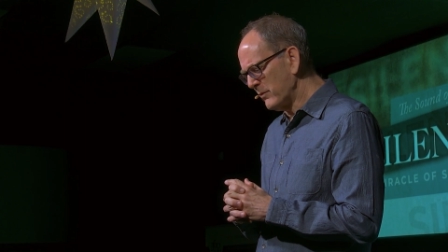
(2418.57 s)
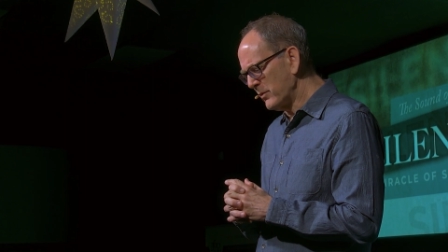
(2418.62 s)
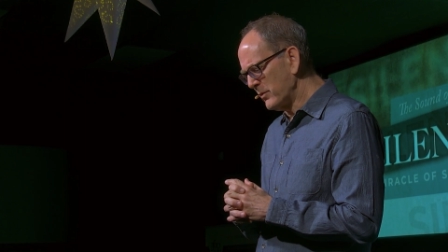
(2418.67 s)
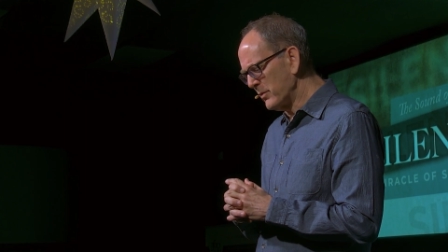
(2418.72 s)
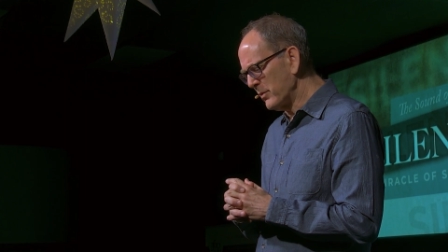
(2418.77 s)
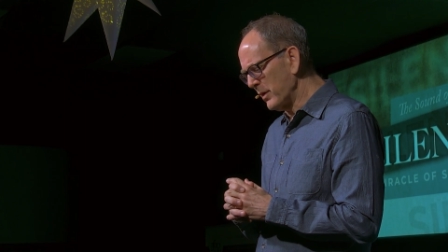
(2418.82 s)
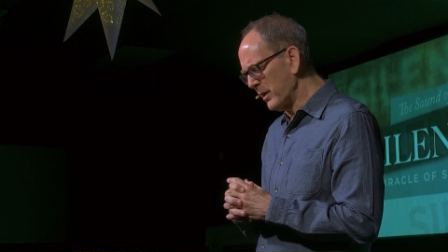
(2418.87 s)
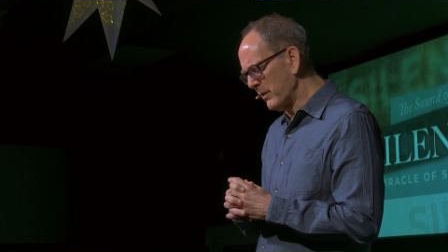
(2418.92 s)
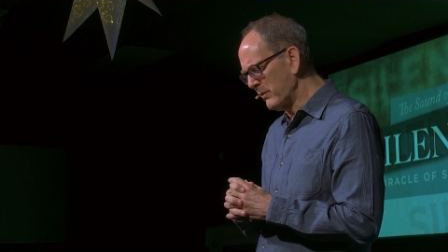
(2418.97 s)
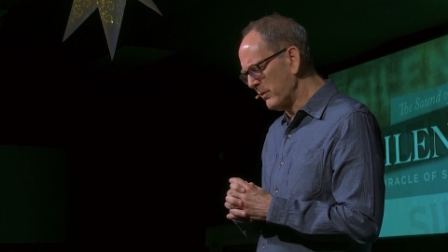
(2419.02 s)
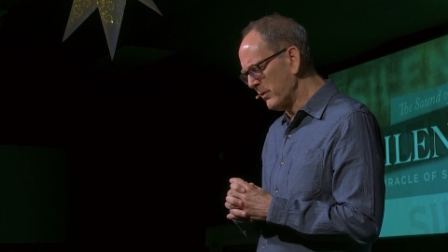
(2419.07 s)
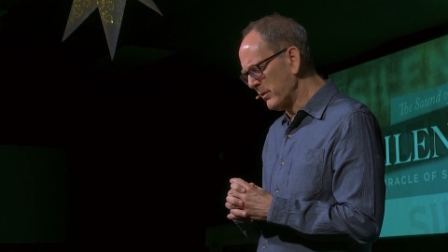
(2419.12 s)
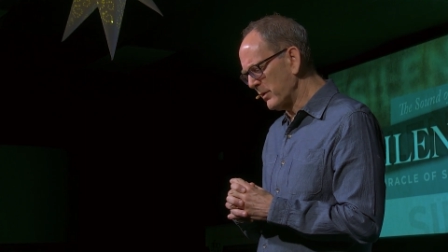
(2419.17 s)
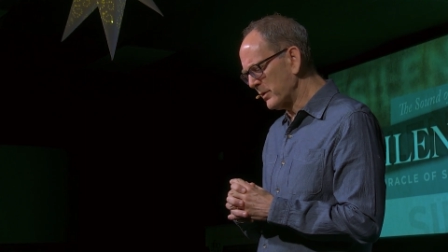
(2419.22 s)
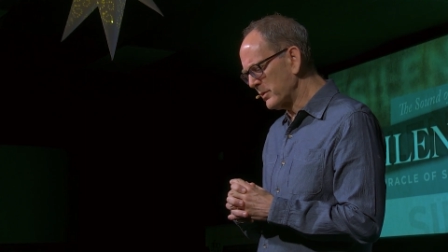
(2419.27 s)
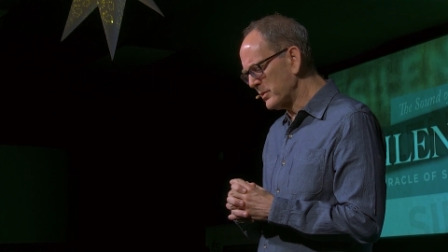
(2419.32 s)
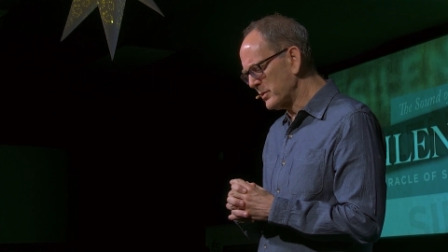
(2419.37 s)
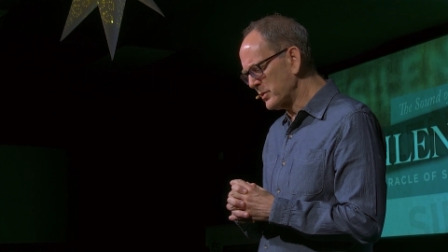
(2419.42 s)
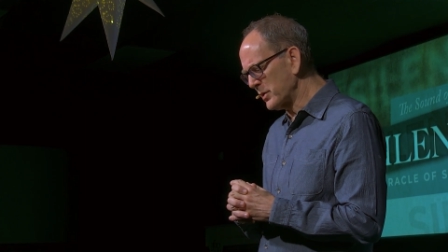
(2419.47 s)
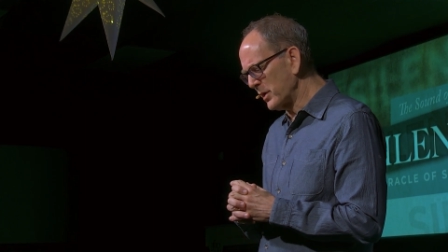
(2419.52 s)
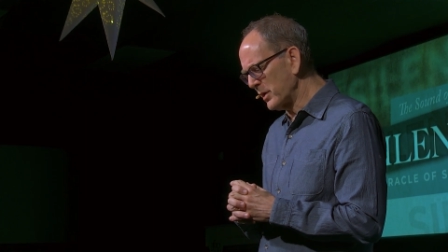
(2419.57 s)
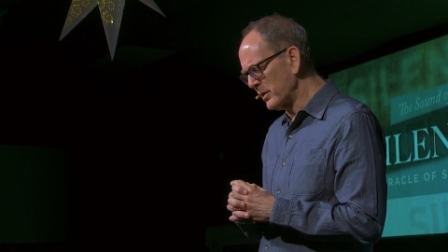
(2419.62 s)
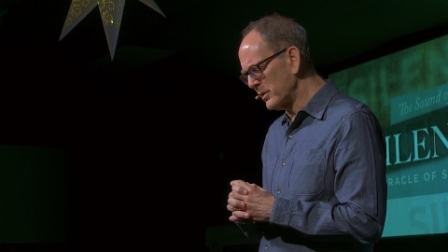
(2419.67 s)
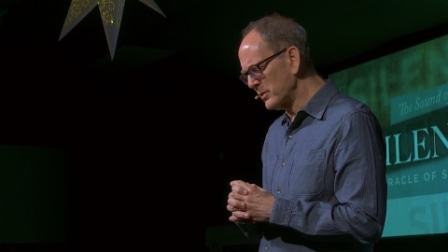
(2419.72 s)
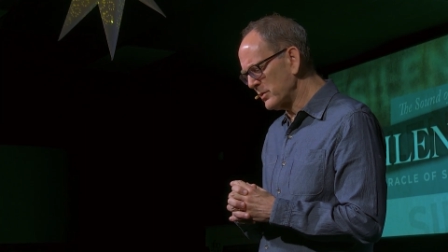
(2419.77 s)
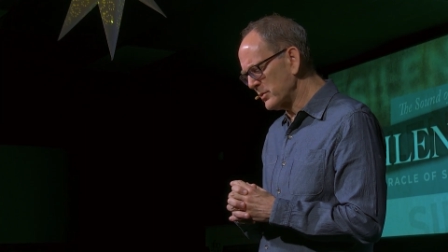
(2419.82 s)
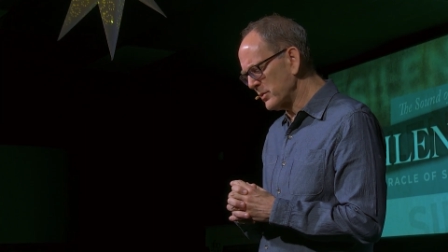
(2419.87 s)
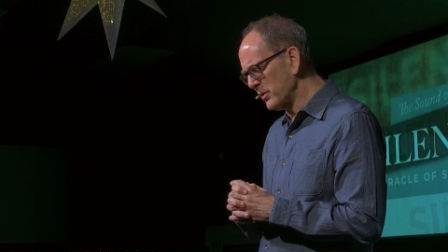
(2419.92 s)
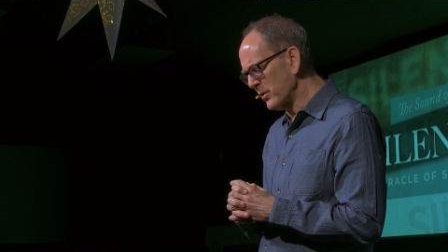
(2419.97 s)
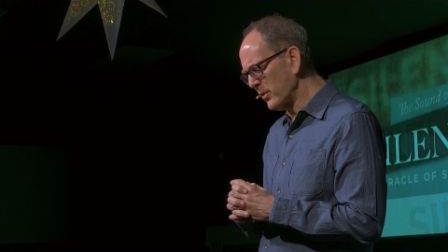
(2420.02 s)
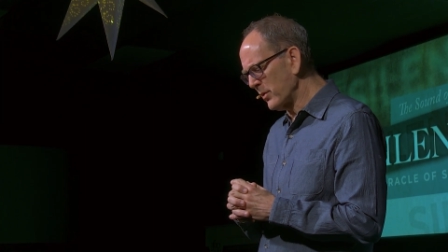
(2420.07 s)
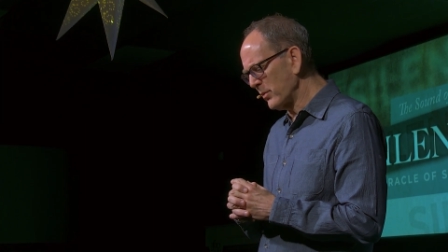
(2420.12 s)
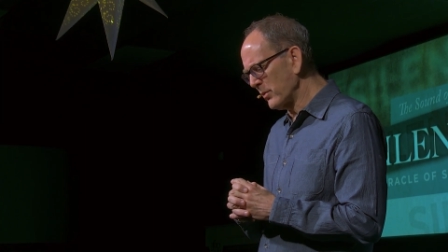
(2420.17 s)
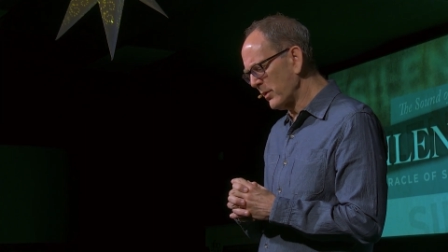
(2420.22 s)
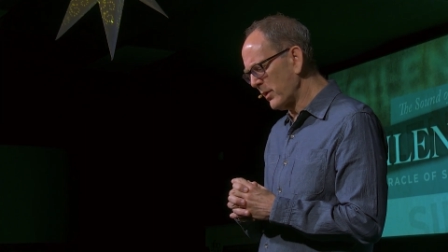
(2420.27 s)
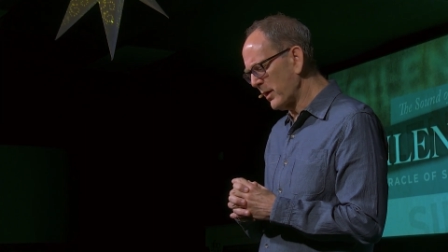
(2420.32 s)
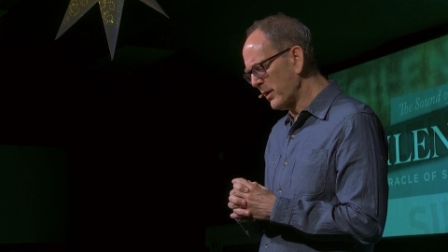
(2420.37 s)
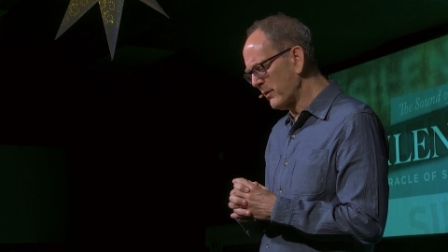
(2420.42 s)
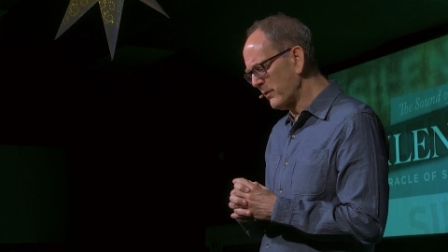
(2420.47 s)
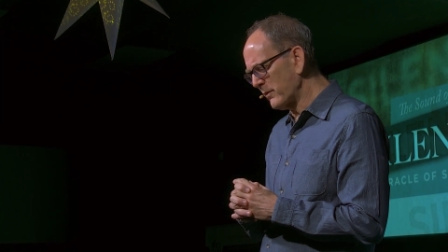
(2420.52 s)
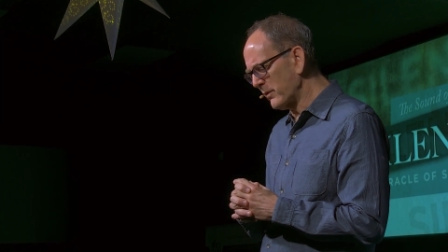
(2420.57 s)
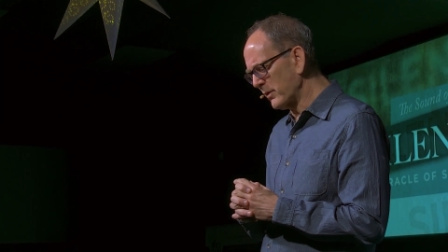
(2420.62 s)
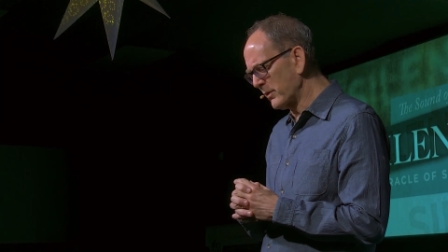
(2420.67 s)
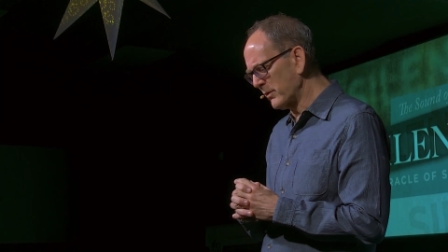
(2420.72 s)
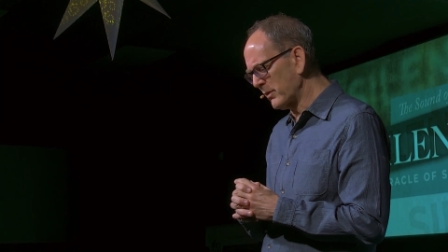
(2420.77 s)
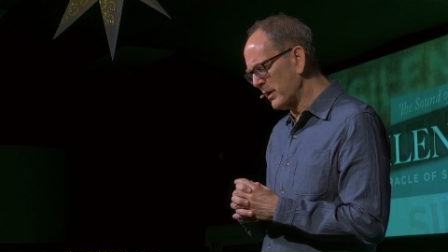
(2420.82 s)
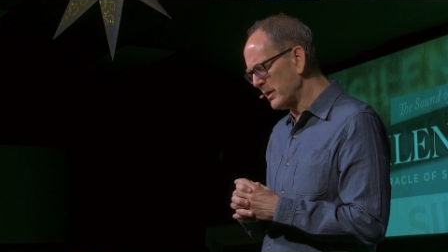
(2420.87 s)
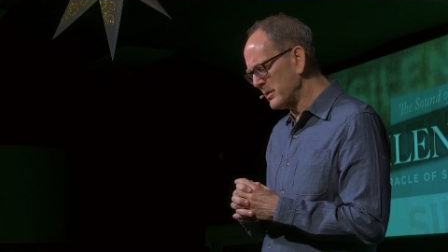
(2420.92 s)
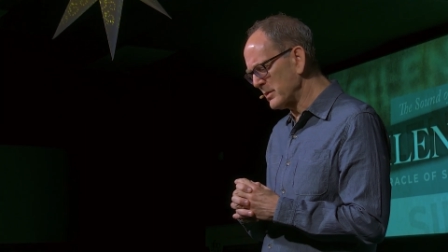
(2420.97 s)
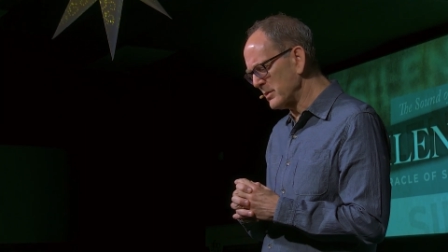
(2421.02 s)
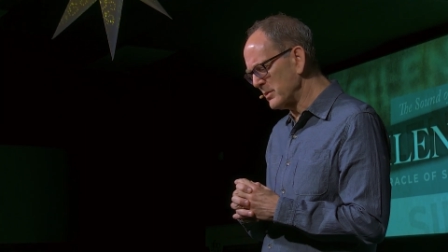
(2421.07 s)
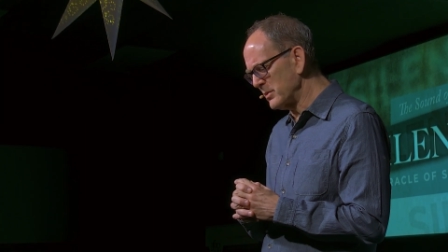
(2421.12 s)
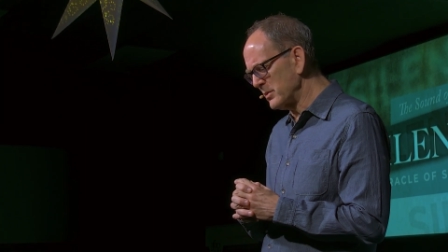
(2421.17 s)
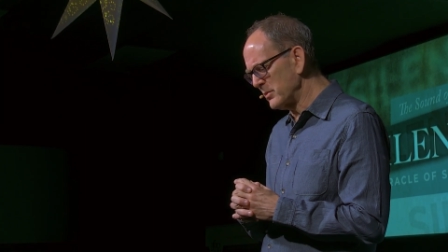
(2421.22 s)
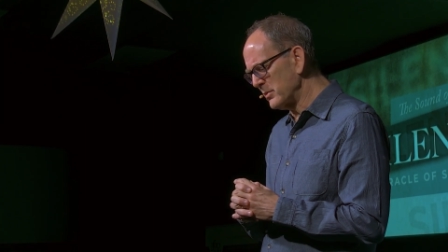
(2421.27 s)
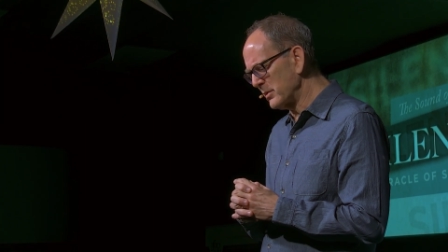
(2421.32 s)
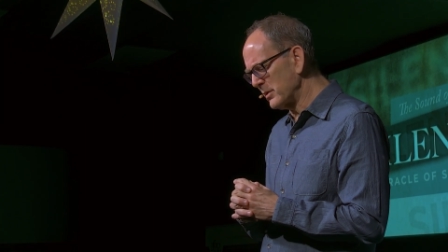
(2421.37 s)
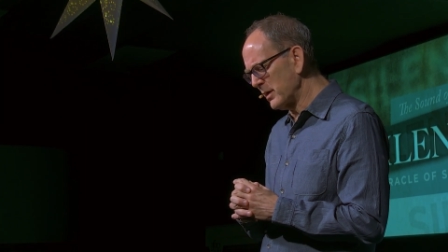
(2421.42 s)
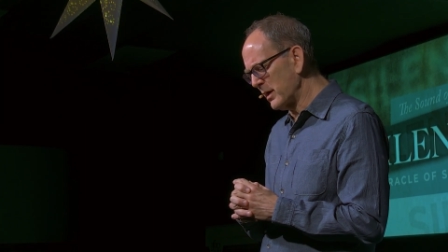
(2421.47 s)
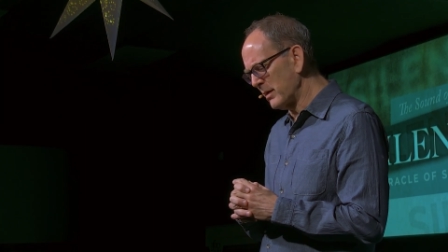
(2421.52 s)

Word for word: you ever exchanged your old life for Christ's new one?